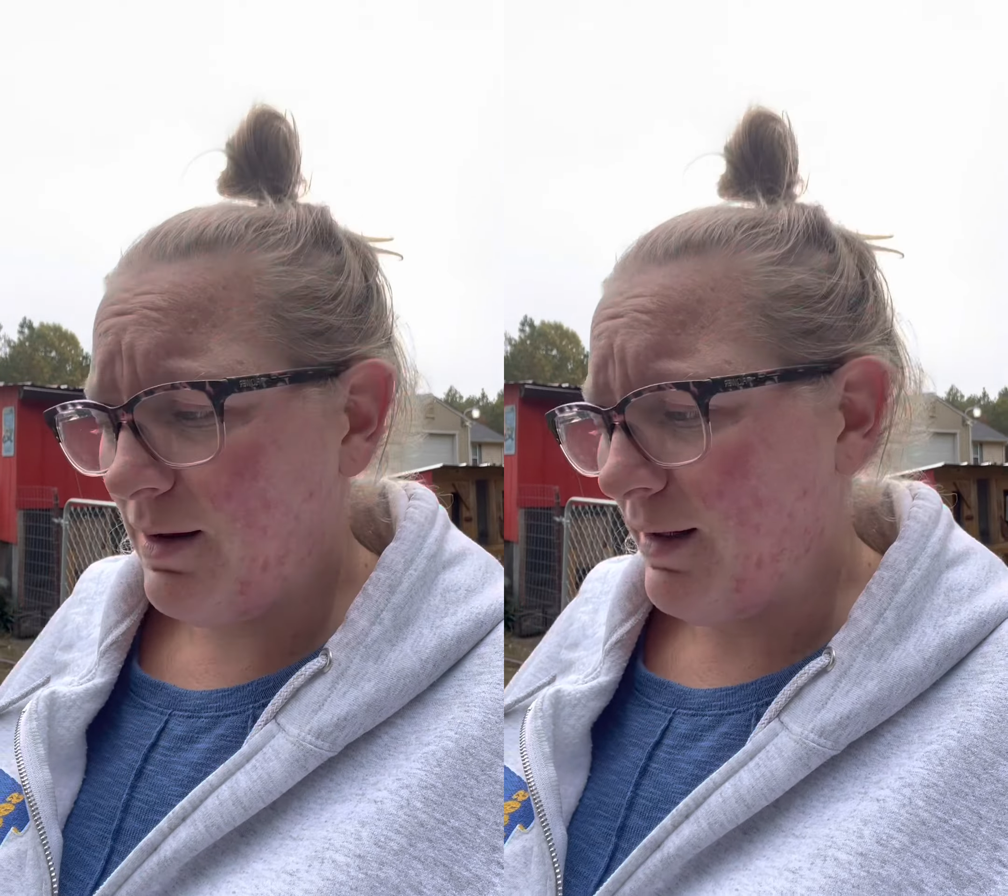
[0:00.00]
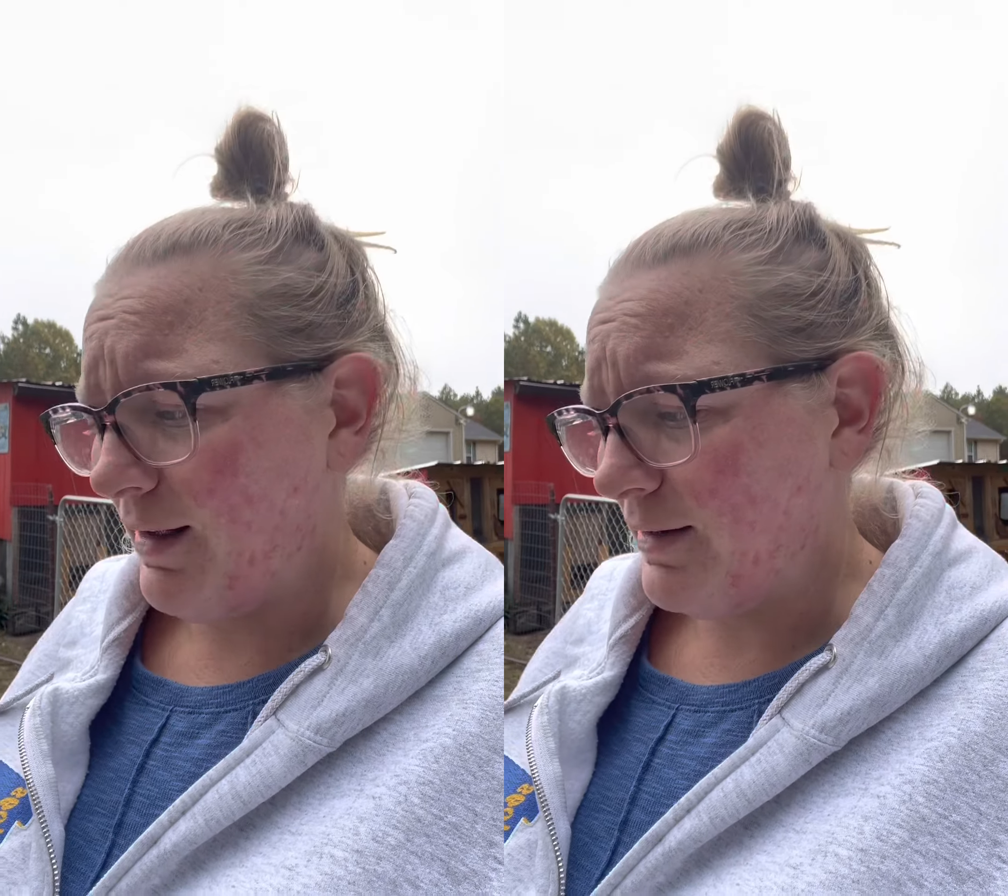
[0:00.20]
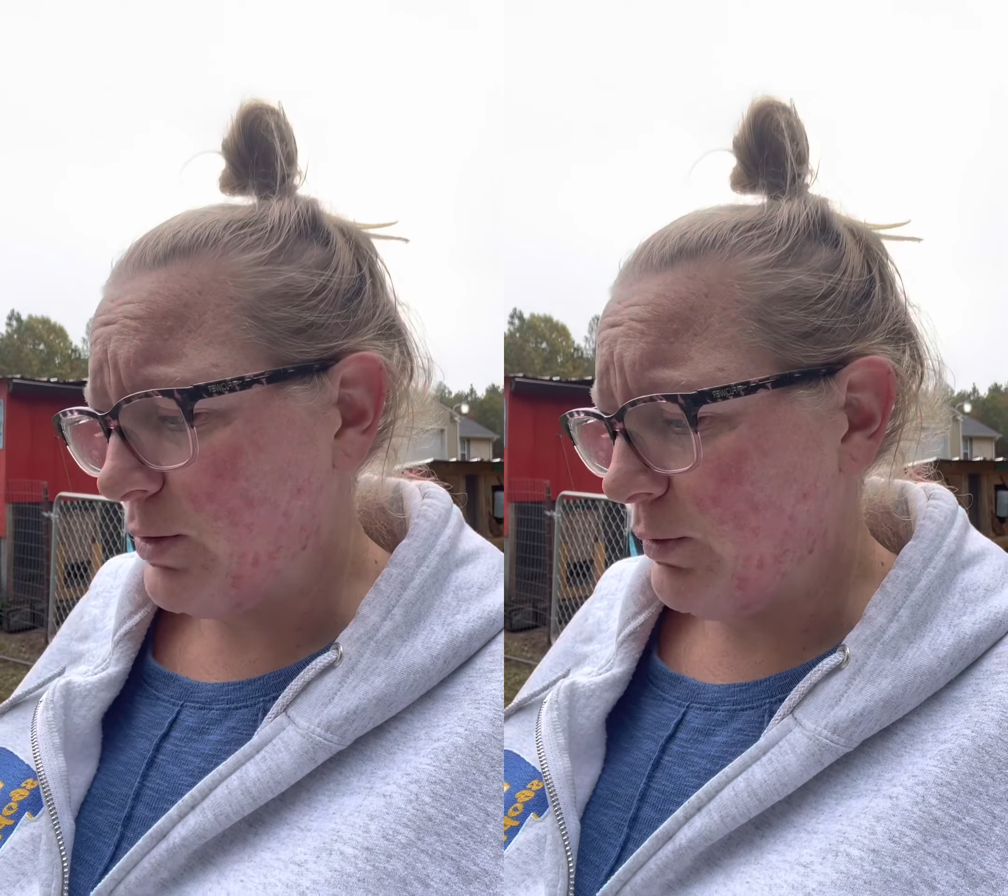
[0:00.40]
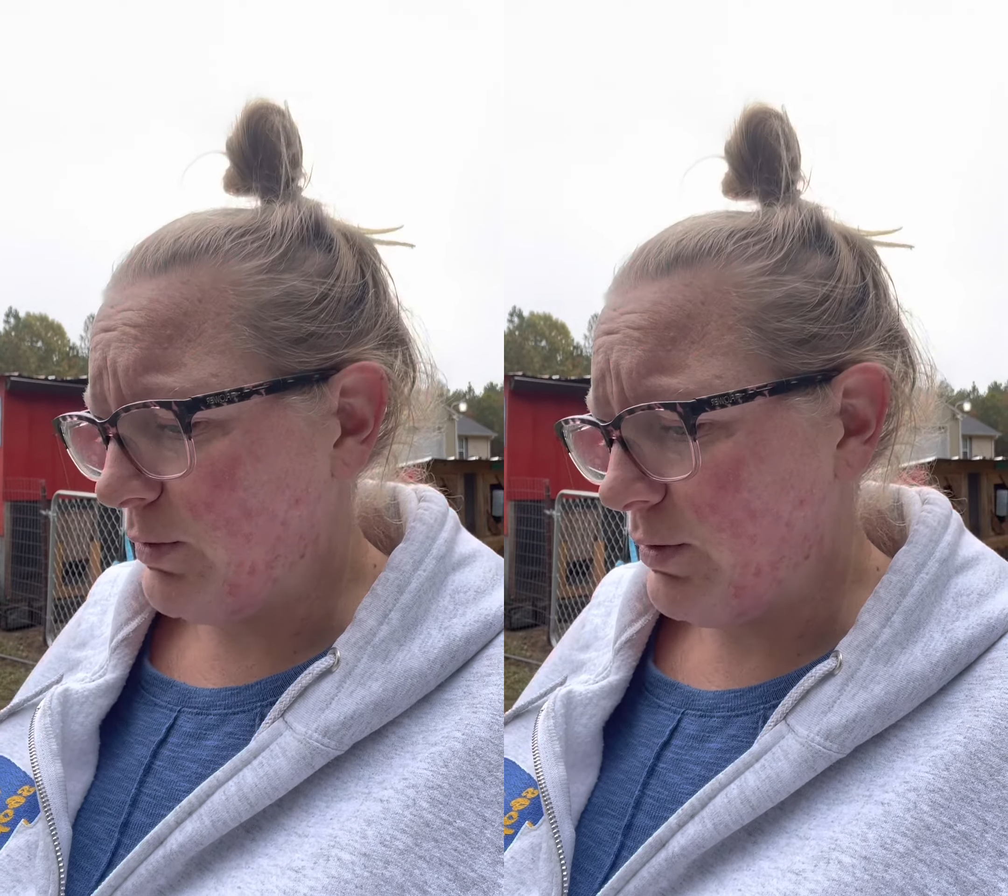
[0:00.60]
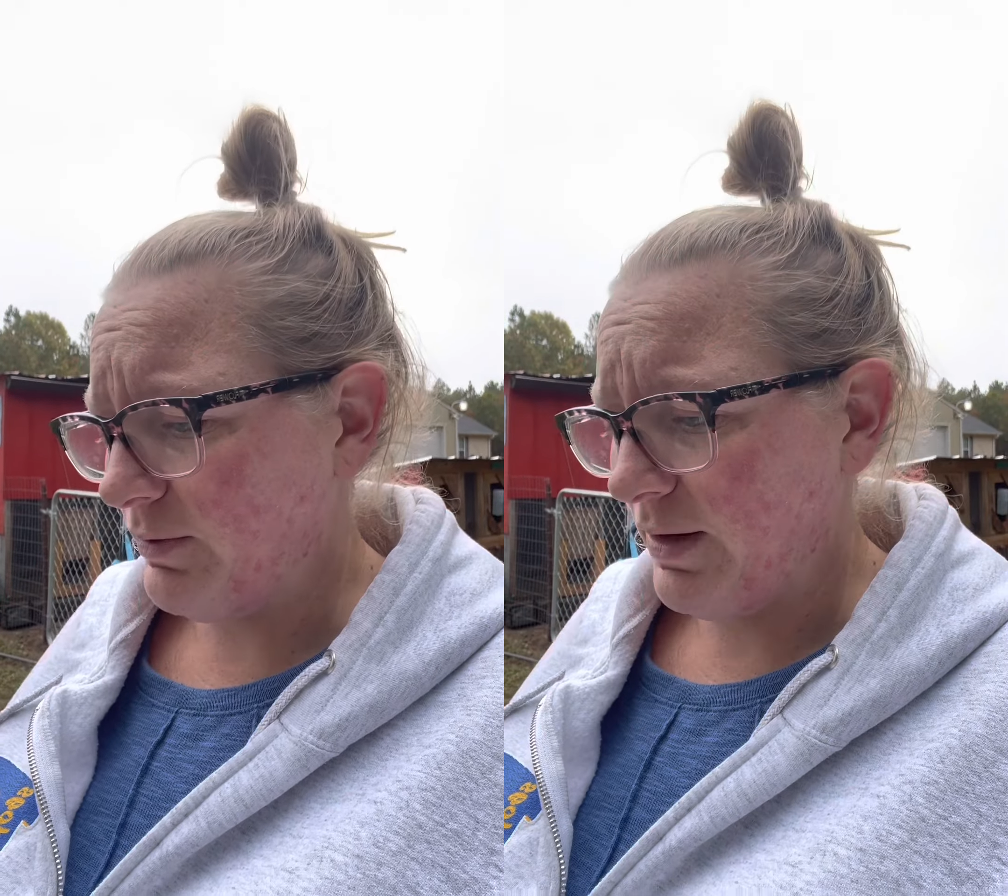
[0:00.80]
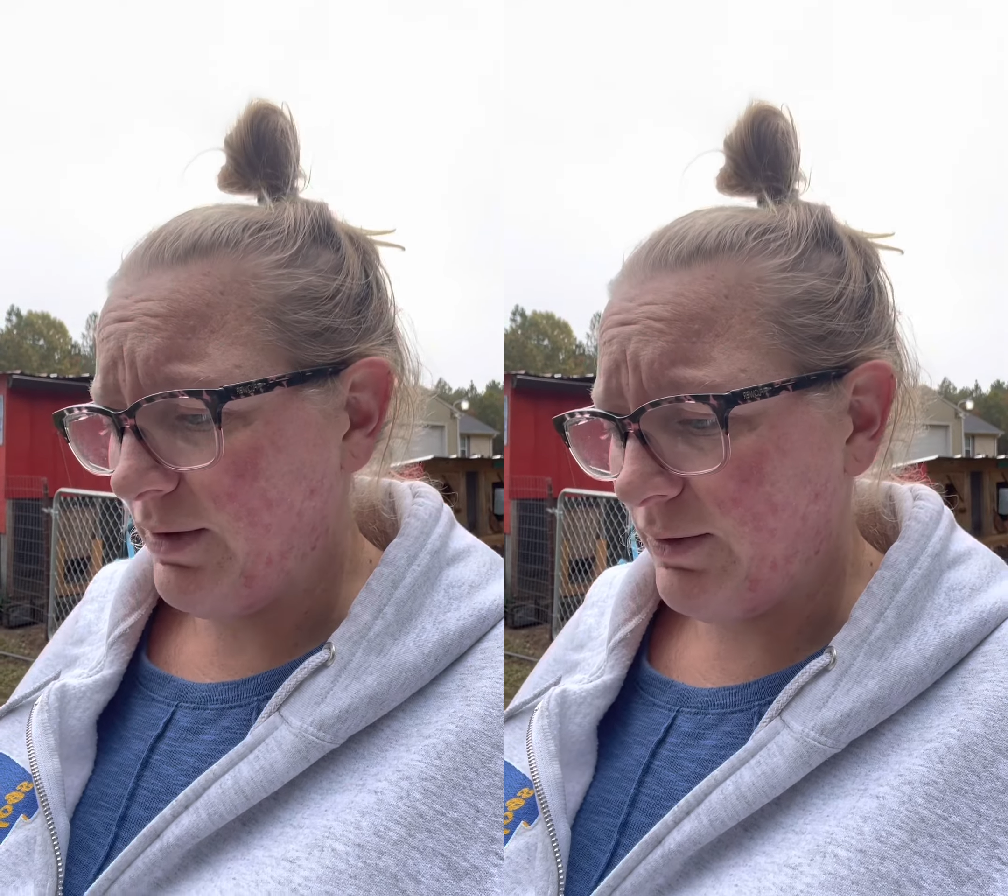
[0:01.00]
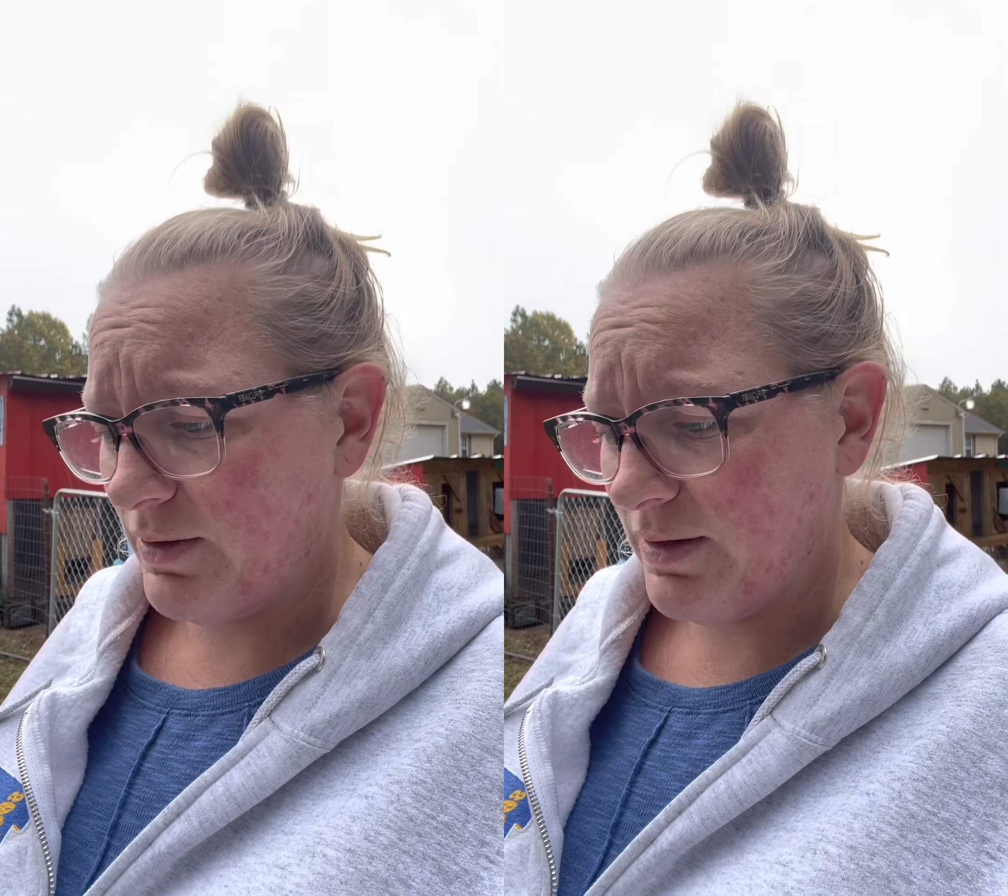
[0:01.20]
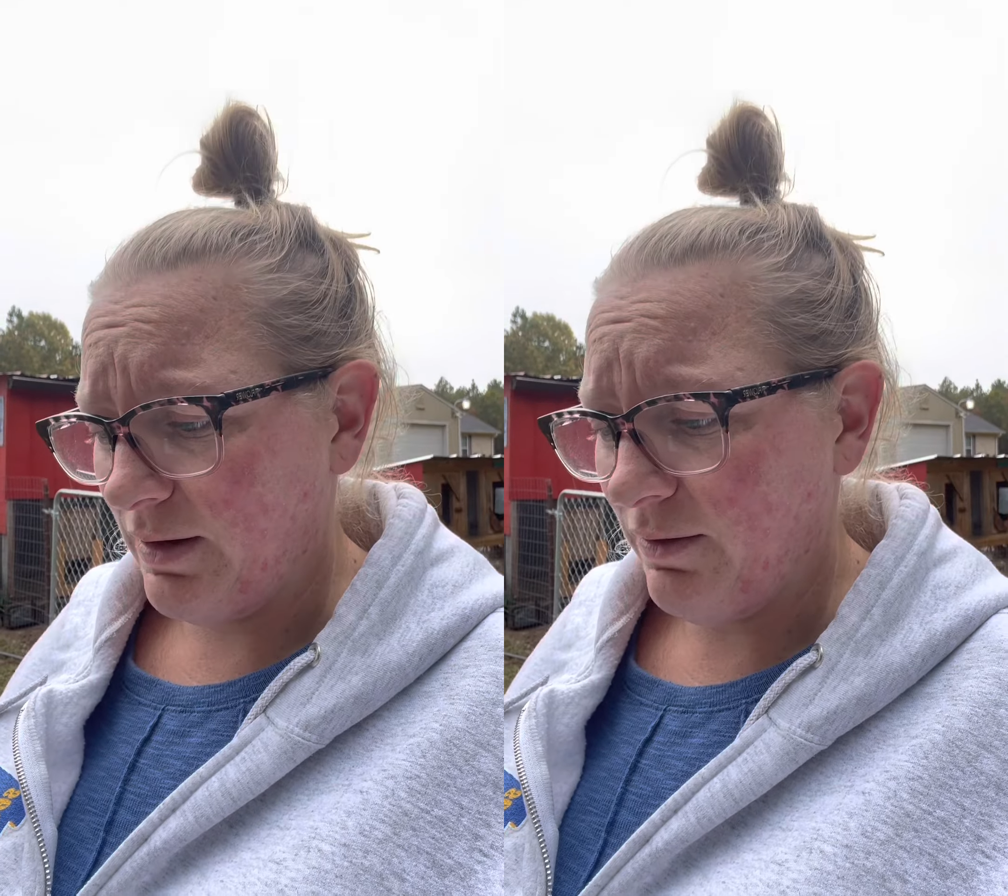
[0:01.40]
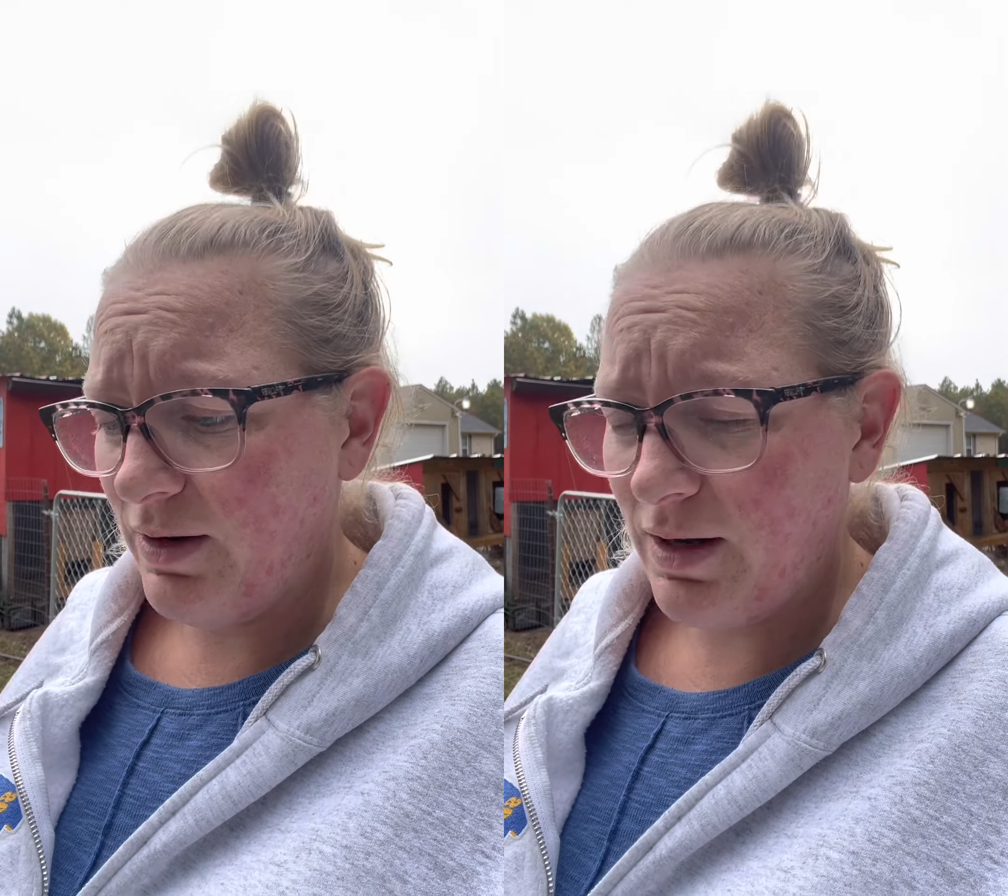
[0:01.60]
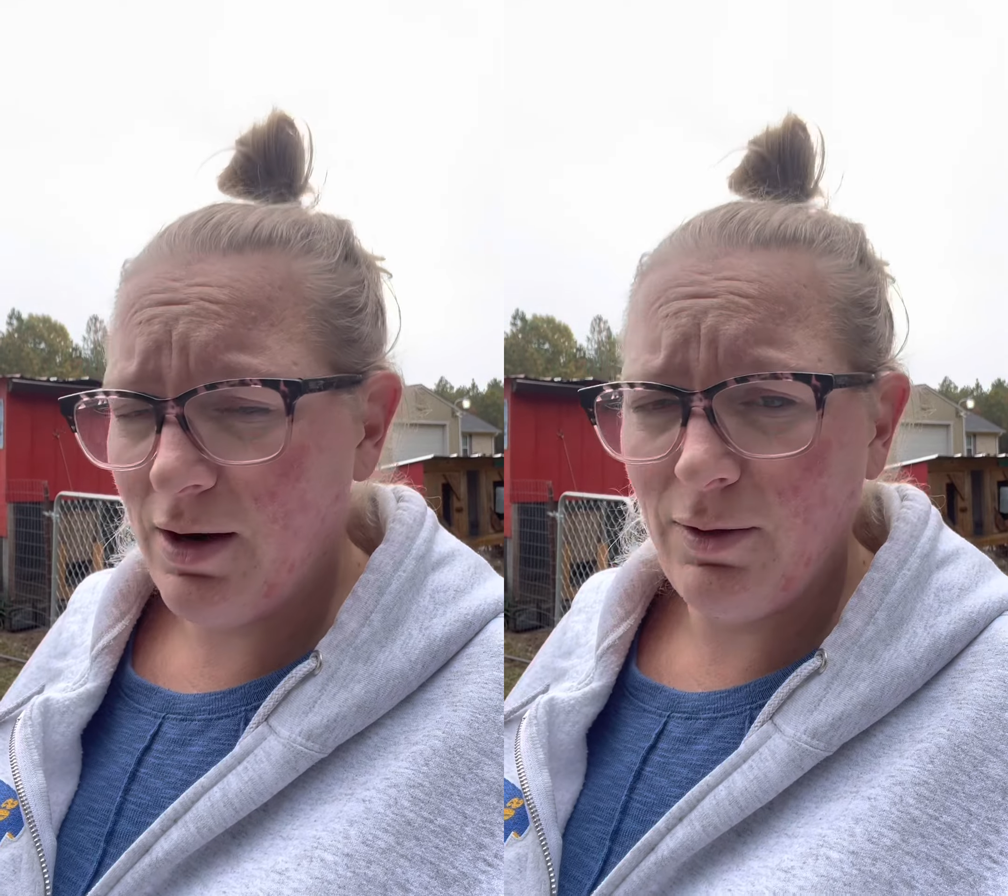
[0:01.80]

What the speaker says: I don't know if I've ever done a video.